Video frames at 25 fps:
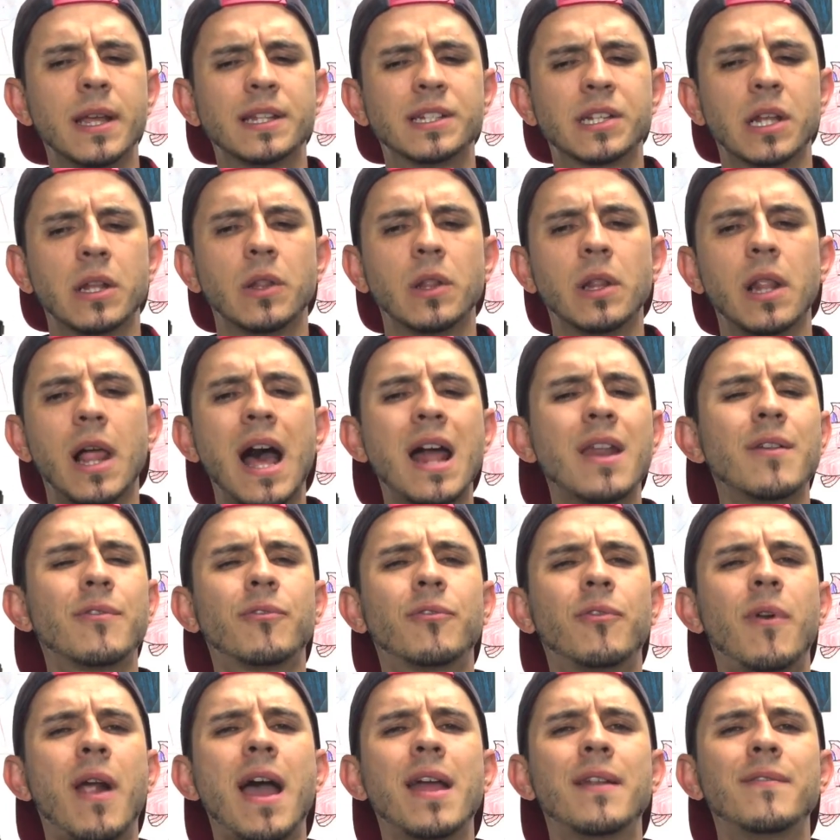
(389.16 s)
lot of
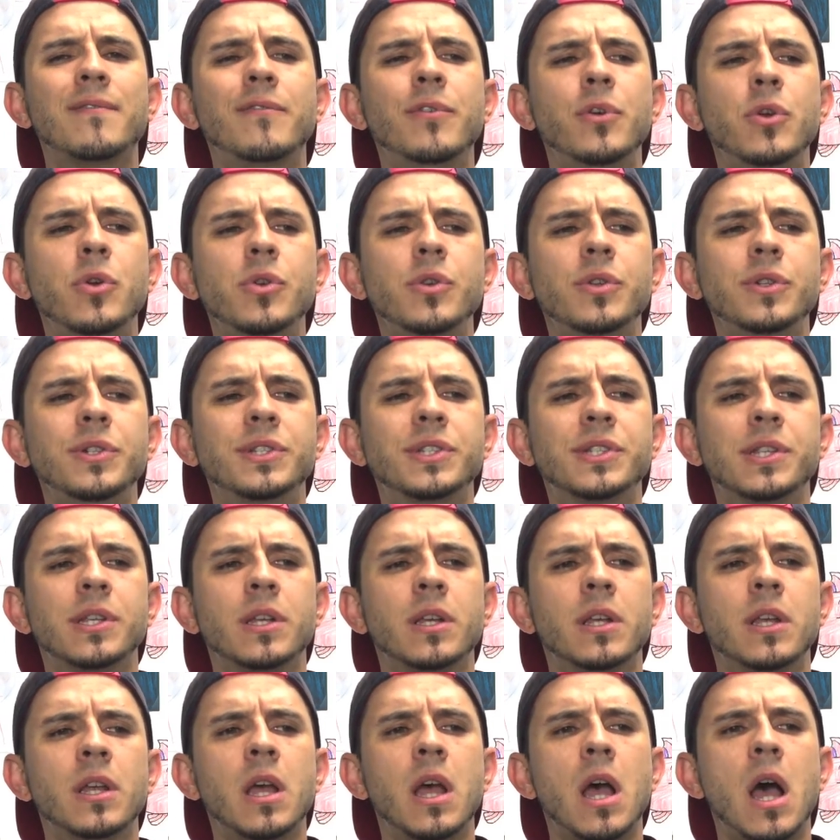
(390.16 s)
fried foods,
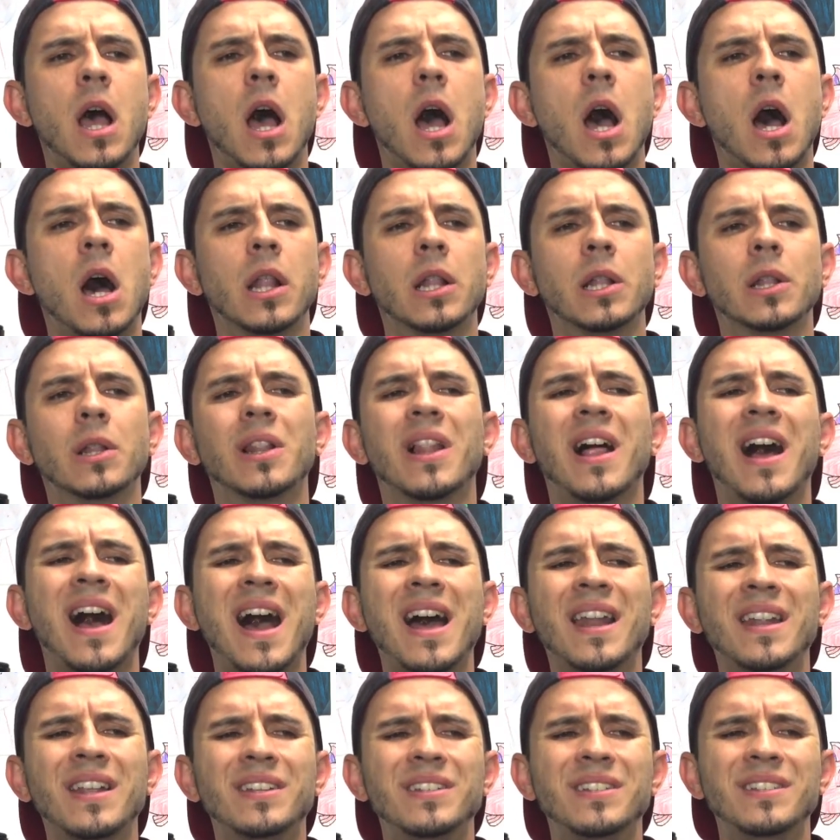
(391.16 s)
a
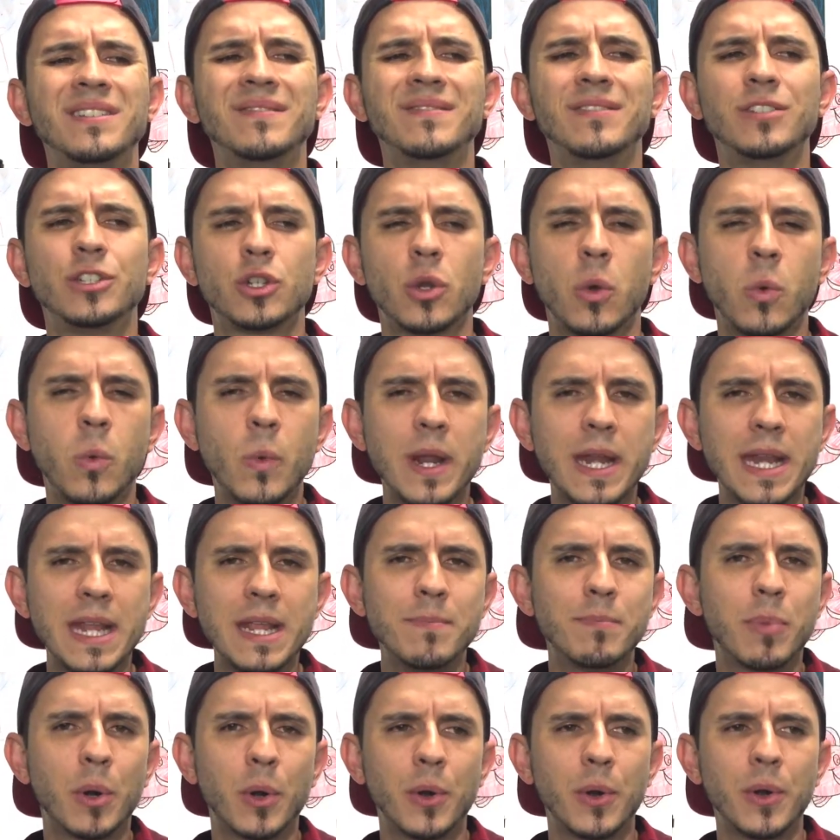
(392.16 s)
lot of Tweety
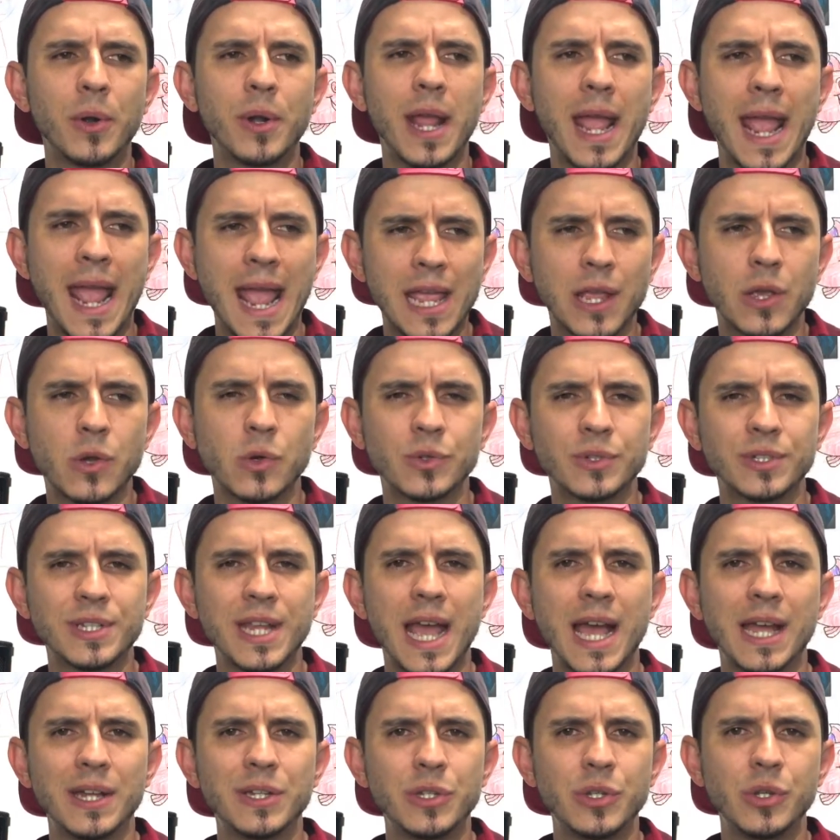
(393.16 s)
Bird ankle
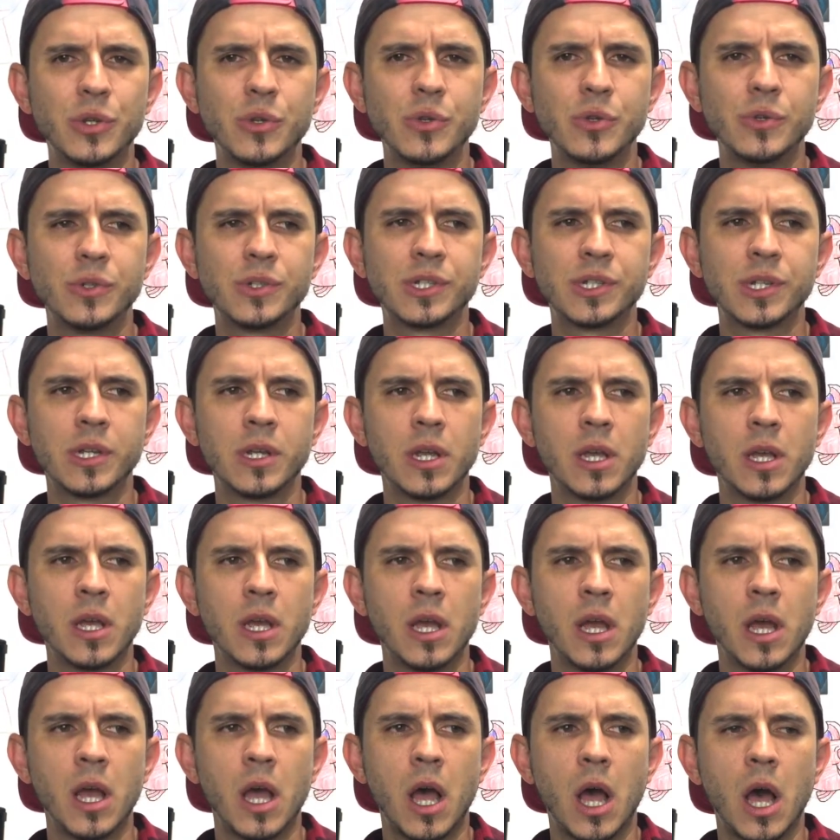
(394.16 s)
tattoos,
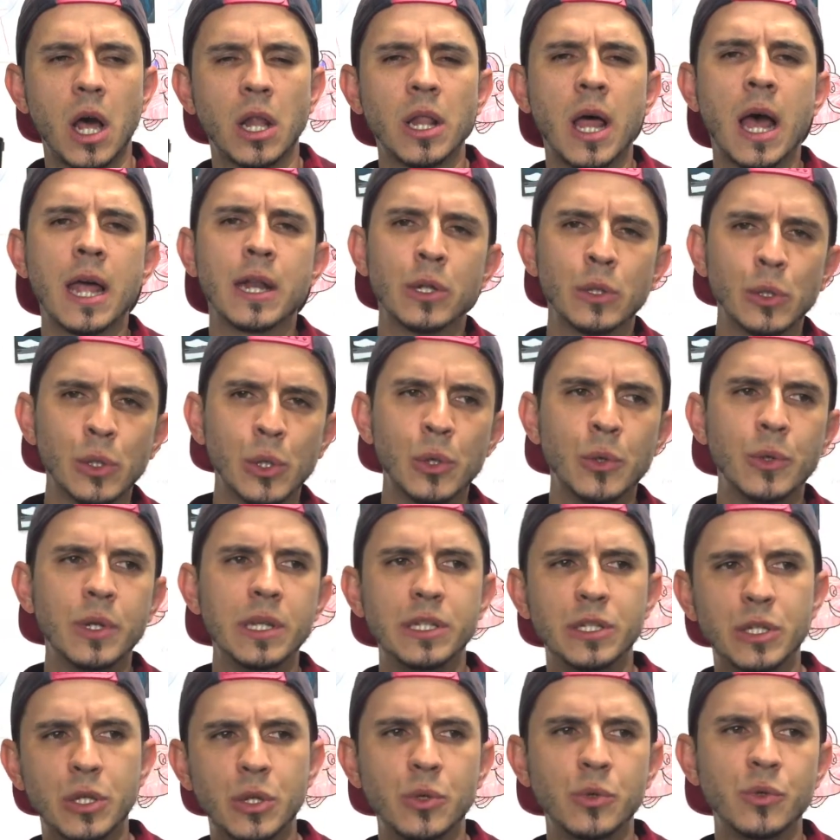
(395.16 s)
a lot of Looney
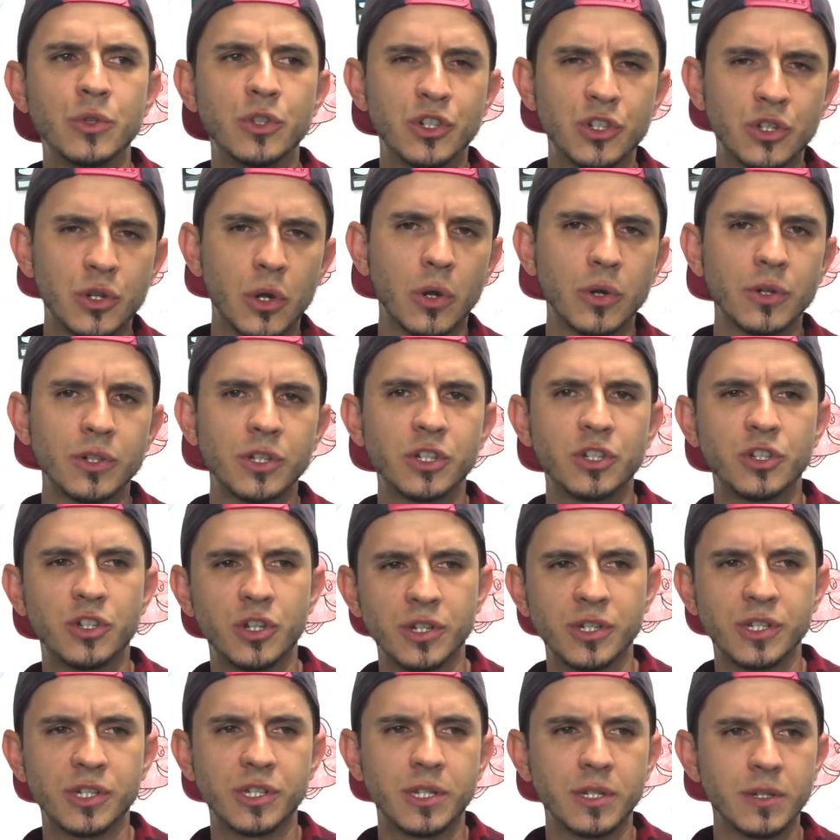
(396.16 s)
Tunes shirts,
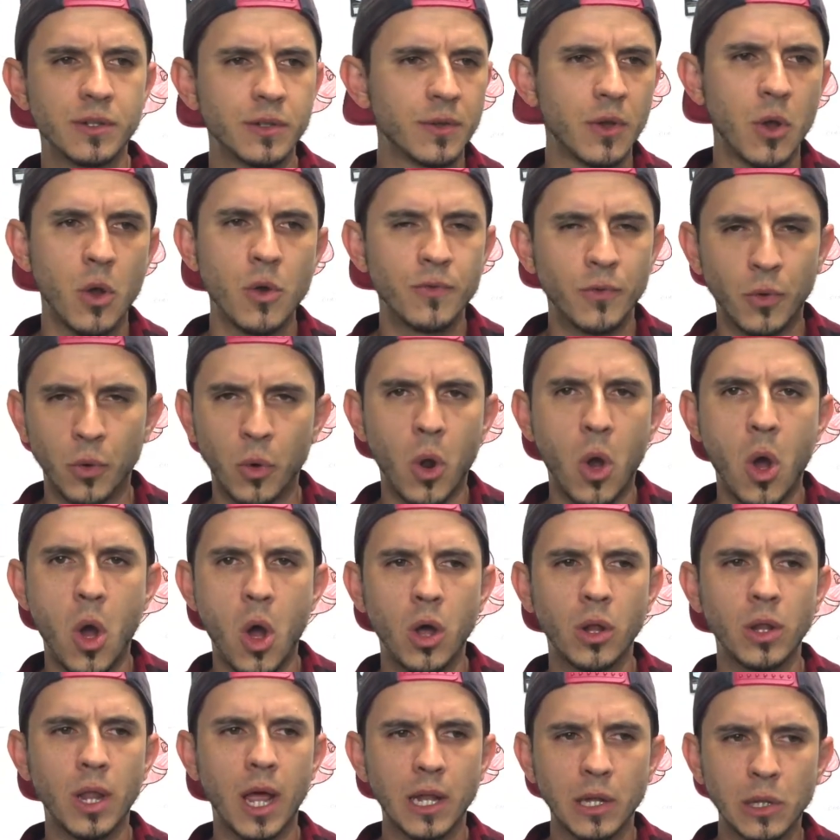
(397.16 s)
just
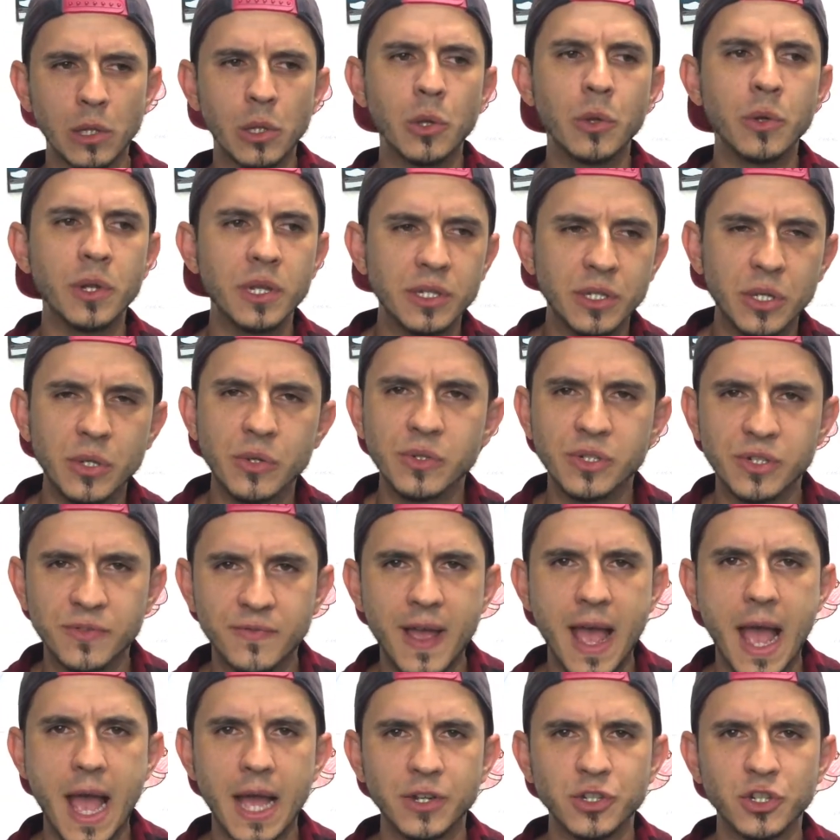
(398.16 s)
overall, a lot of Looney Tunes
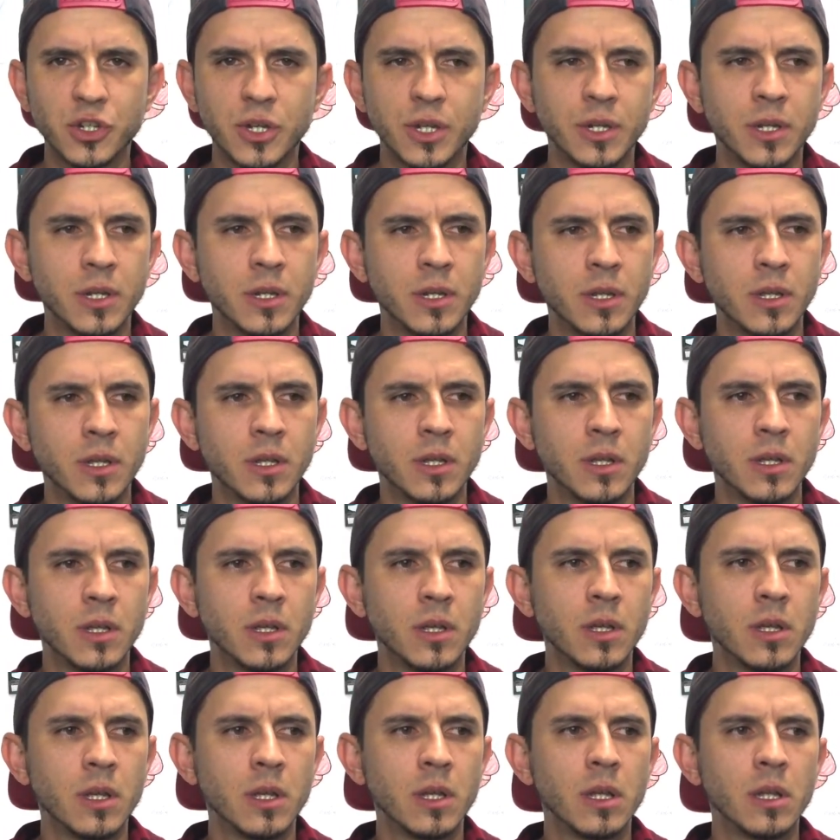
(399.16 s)
fashion,
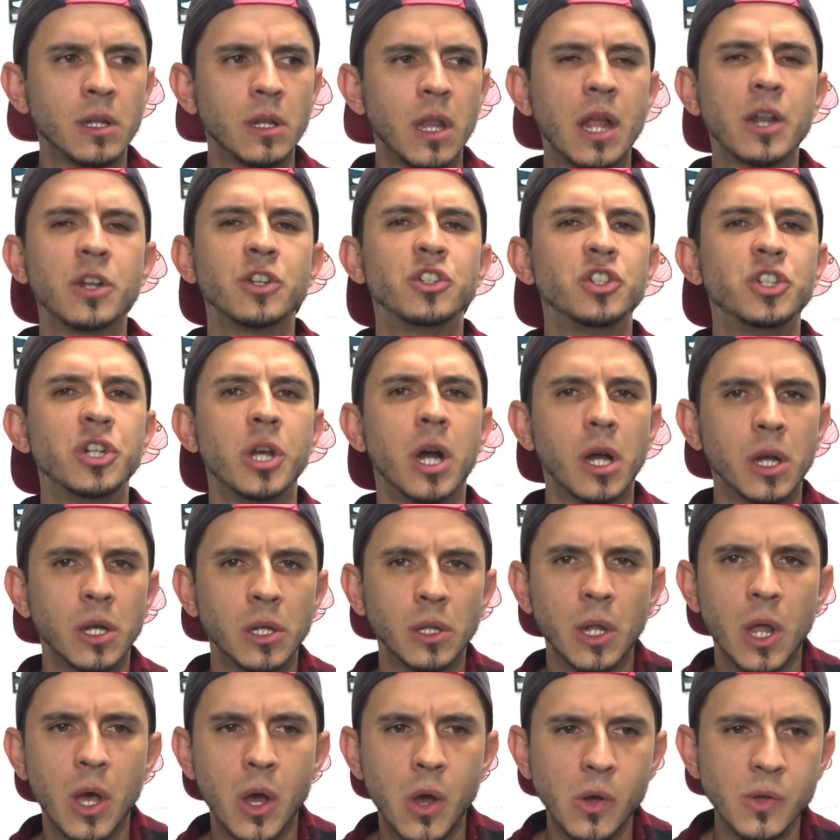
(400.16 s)
a lot of
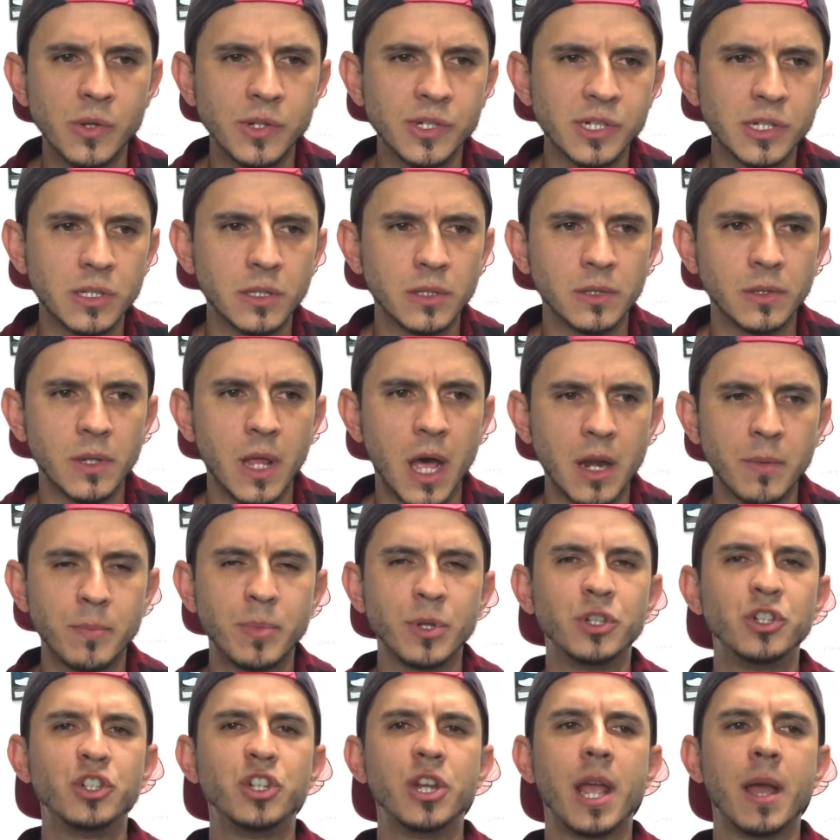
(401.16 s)
juggalos, a lot of
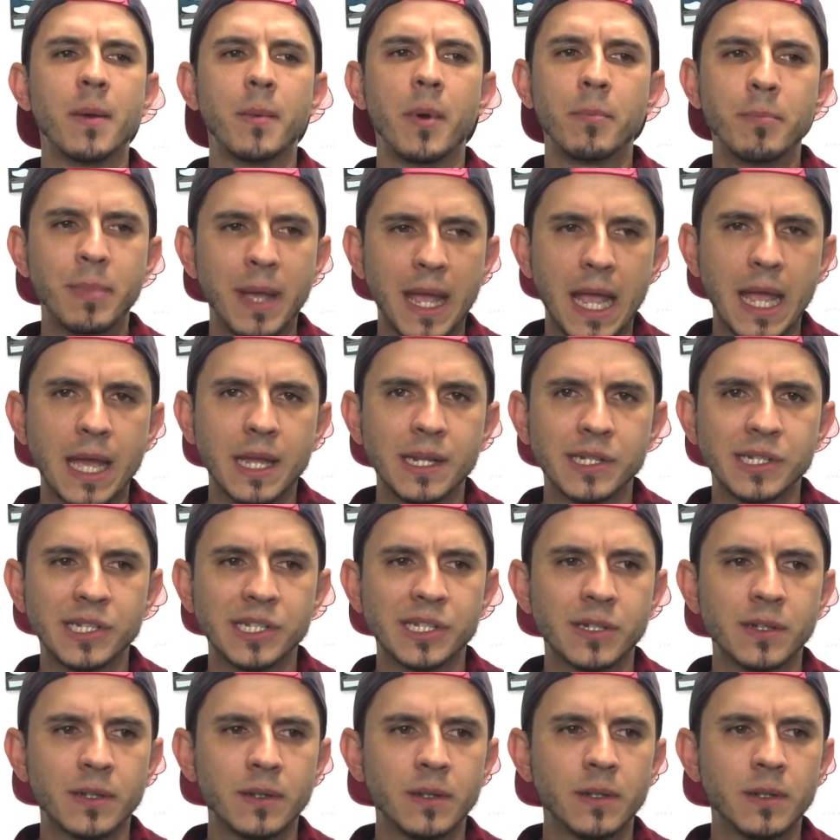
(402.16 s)
pajama pants.